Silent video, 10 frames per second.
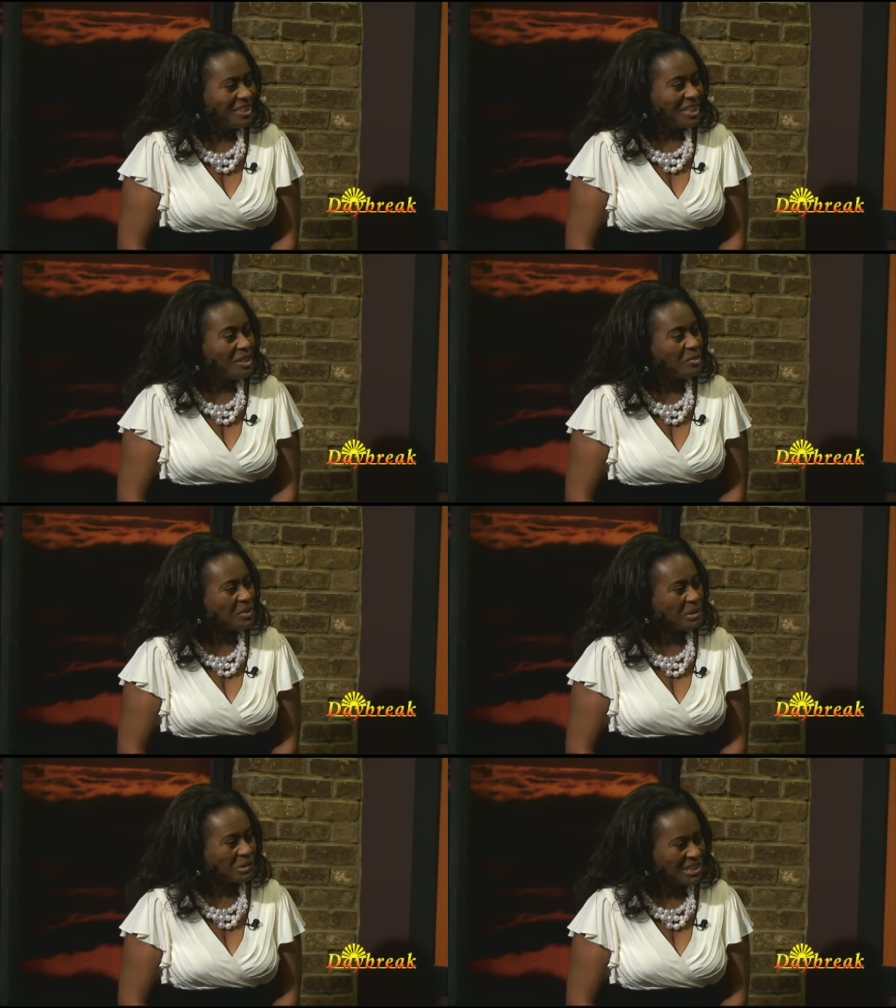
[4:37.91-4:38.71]
And him
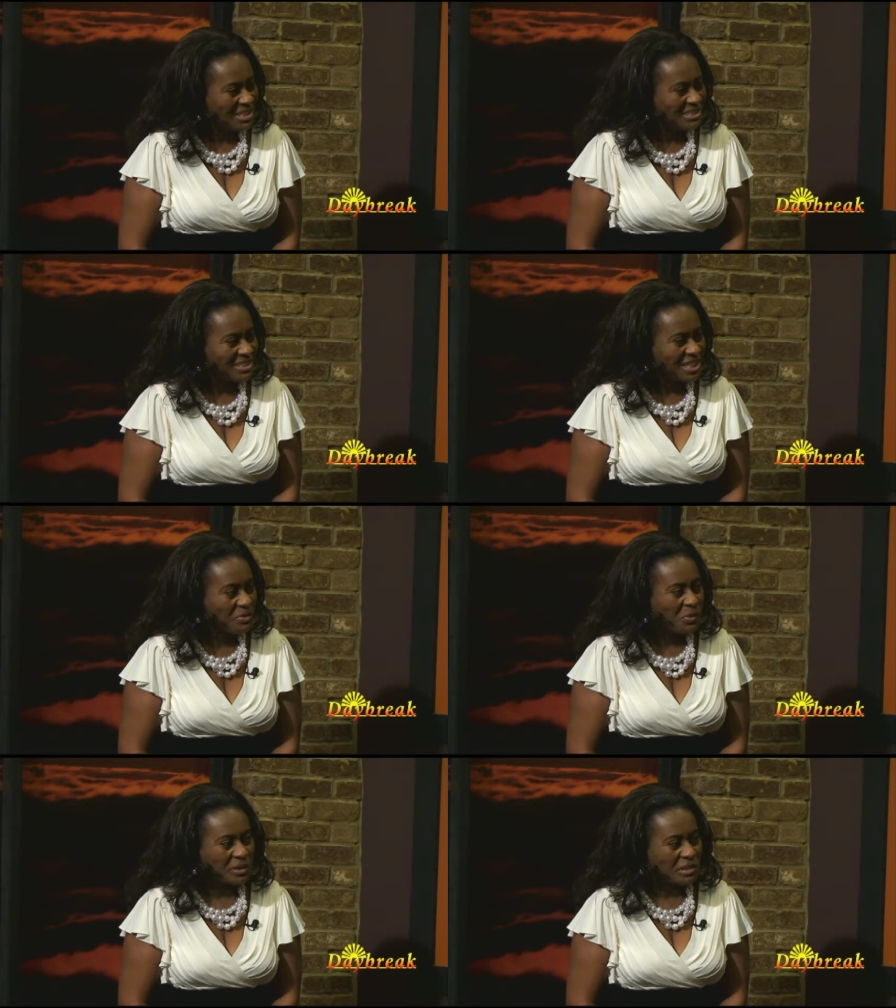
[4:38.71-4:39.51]
being autistic, he
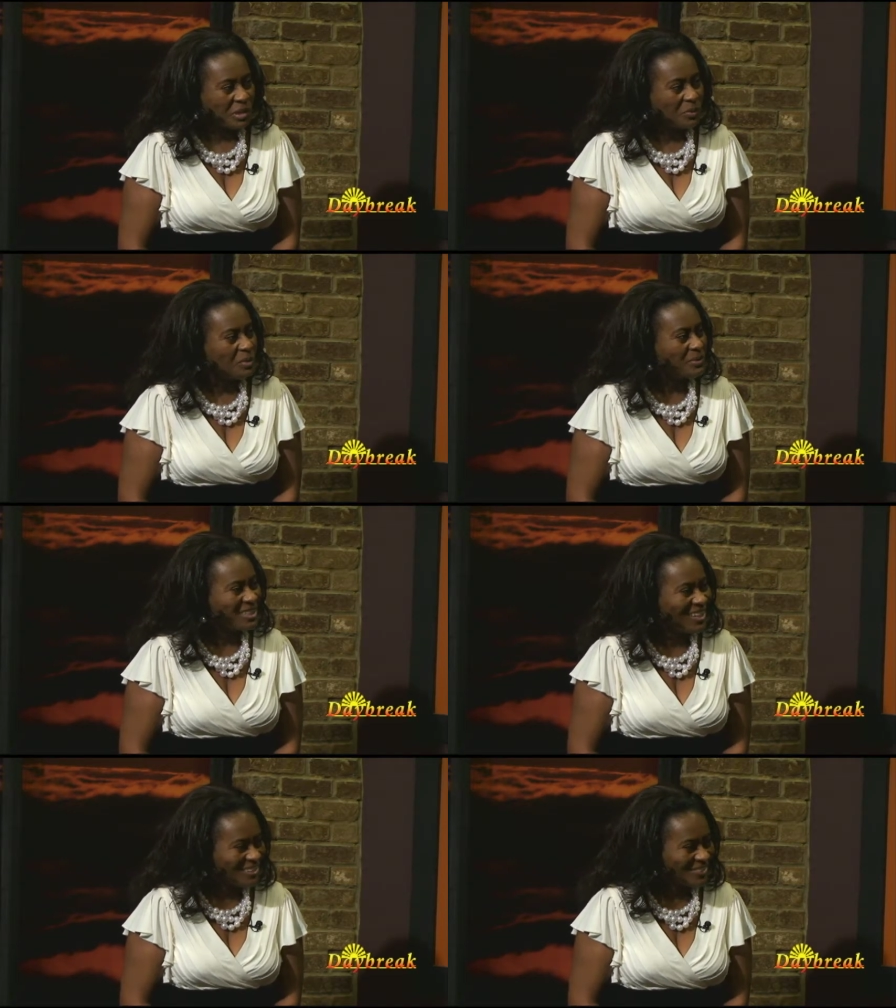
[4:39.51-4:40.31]
wanted to know what was
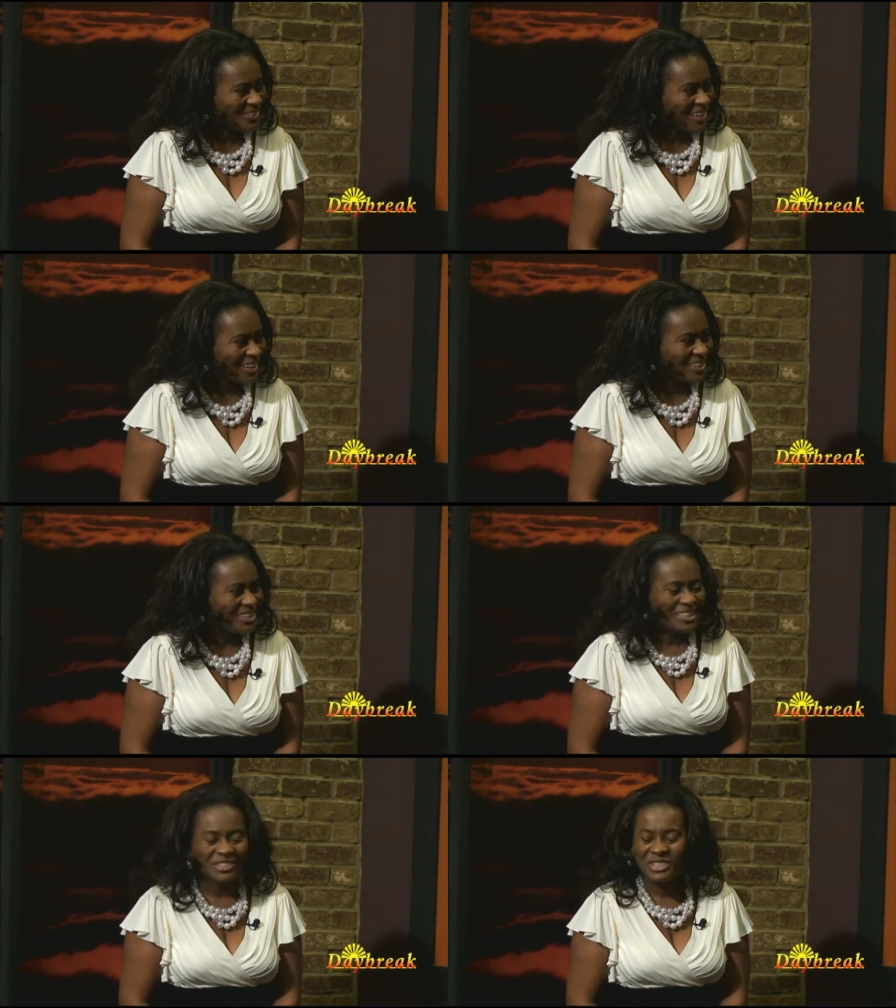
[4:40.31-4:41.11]
under the hat.
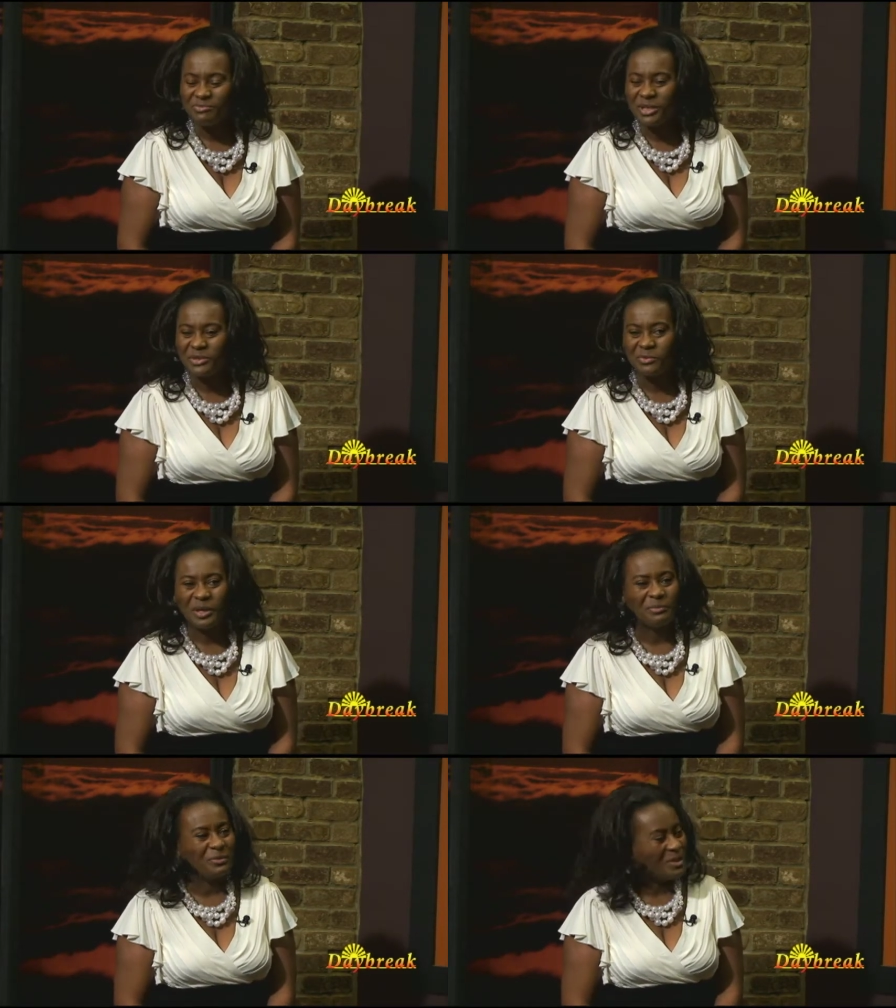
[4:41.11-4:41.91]
Mm-hmm. So his mother
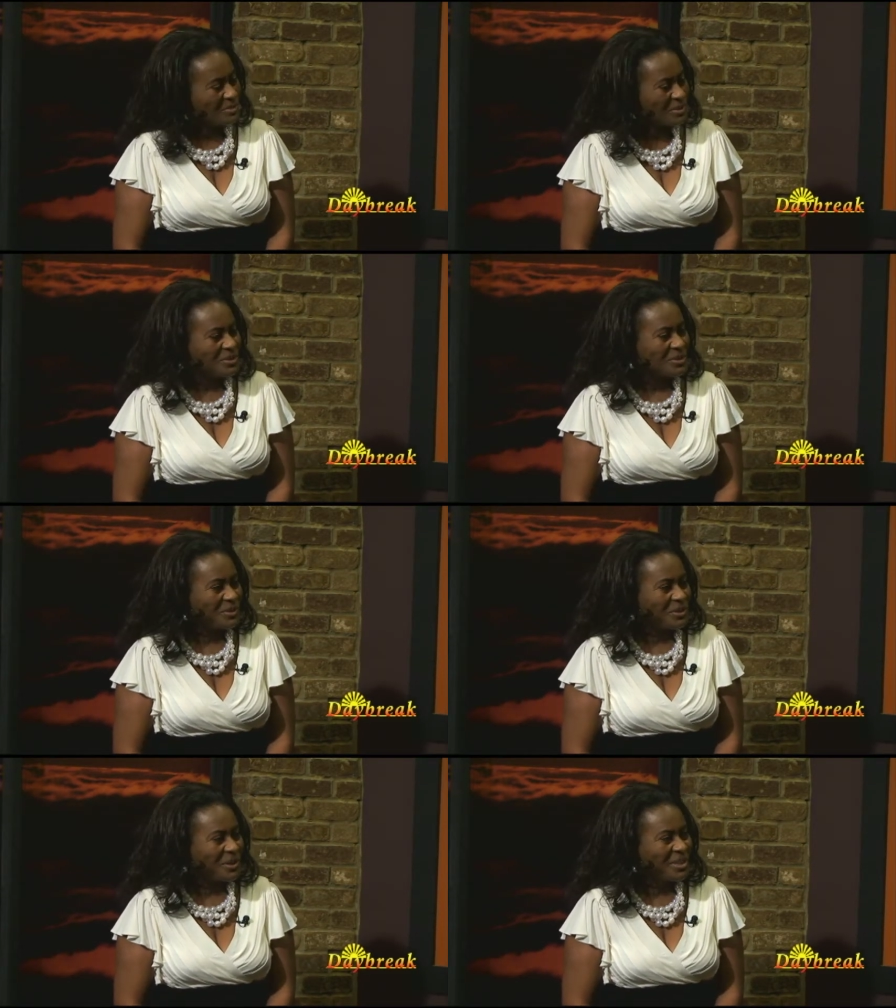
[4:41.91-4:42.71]
brought him to the
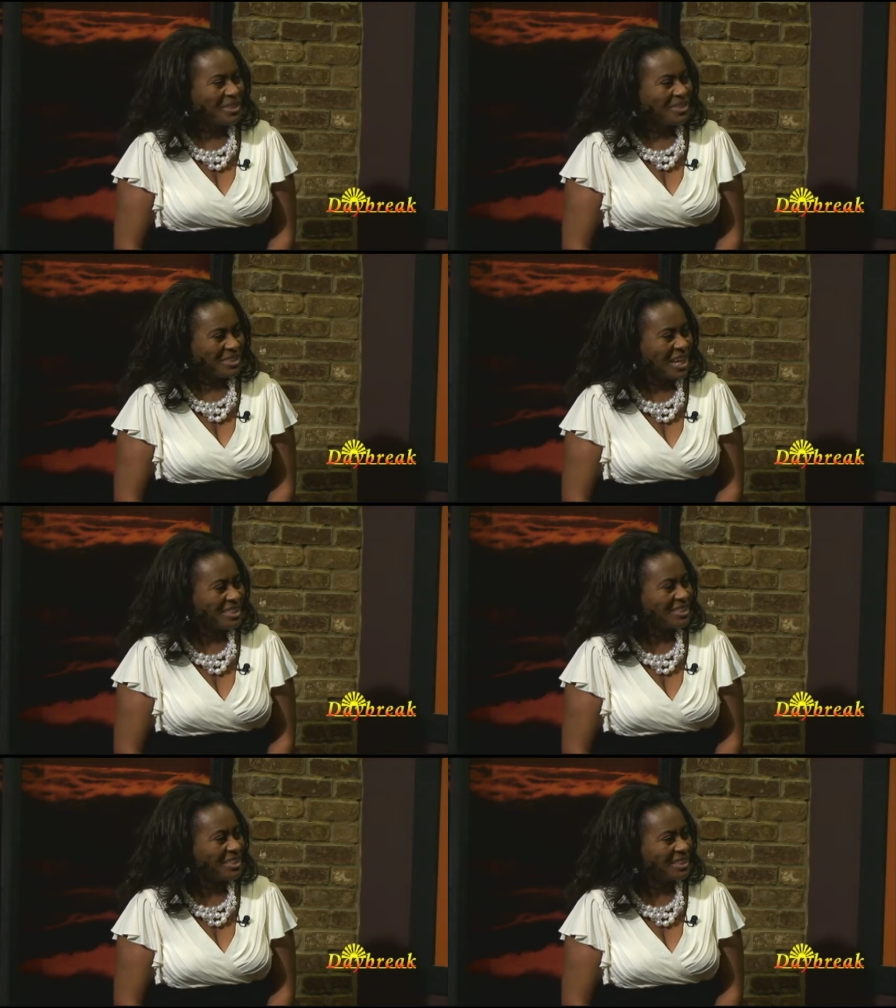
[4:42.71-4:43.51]
store to
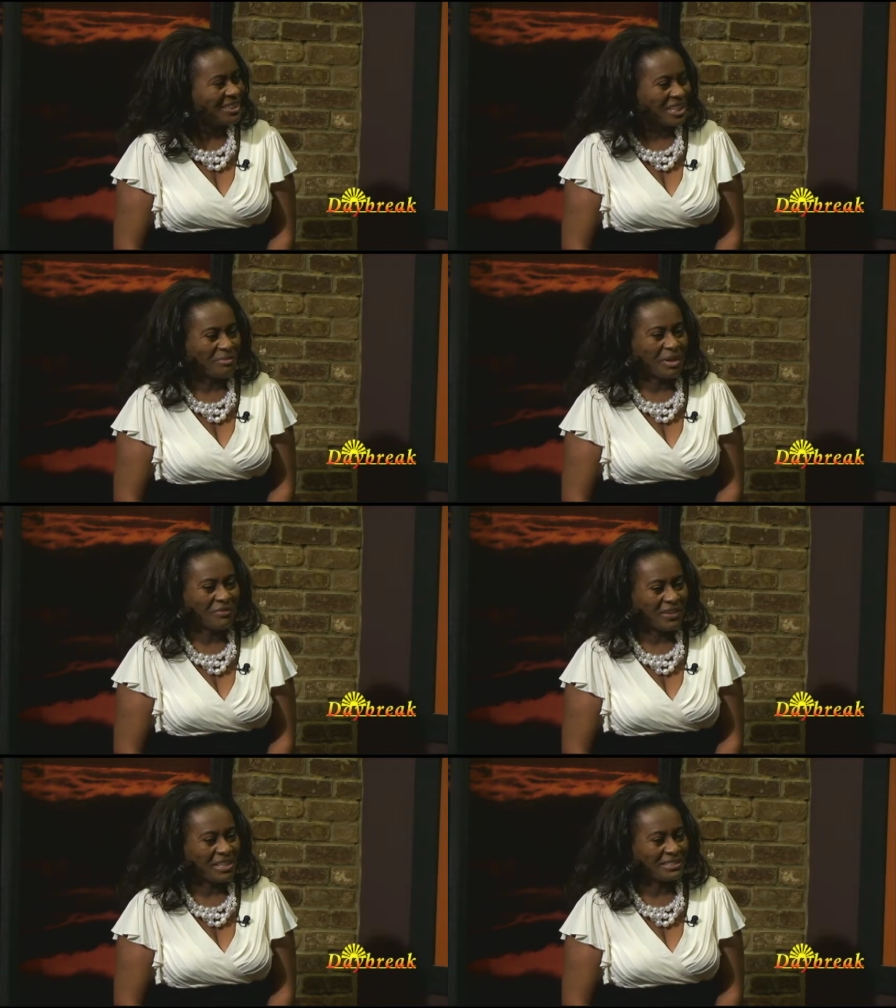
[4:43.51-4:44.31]
actually get a look at my
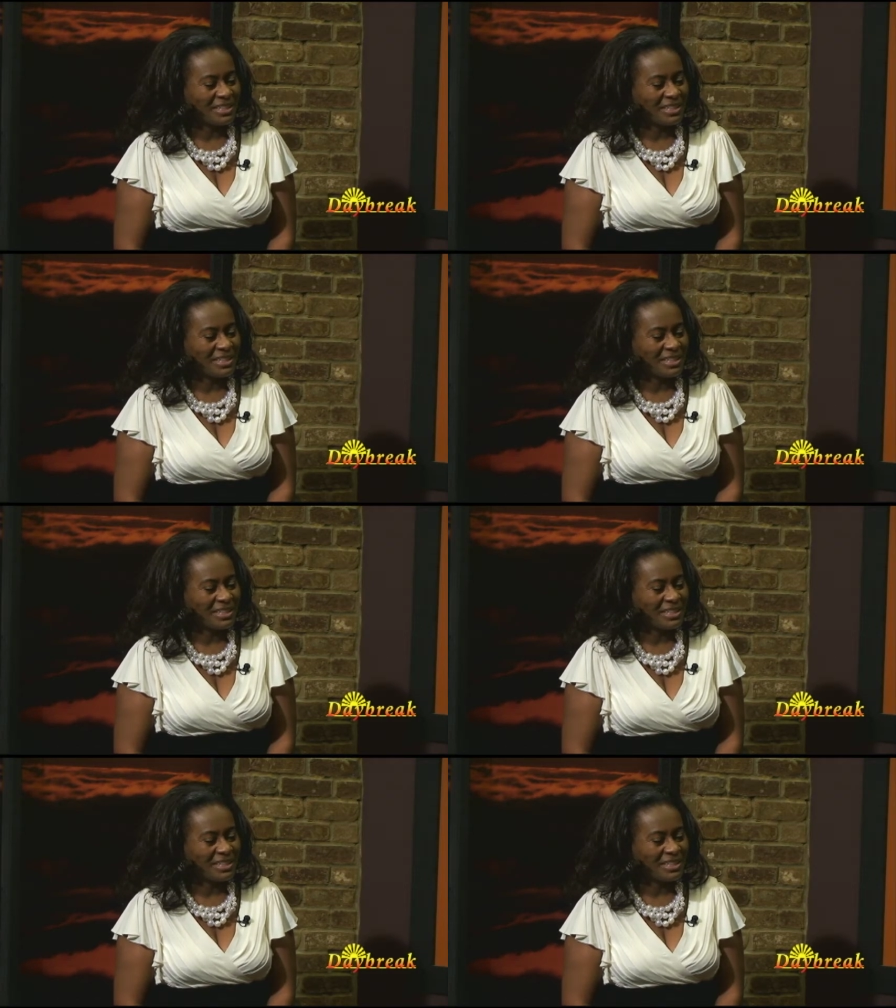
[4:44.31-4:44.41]
face.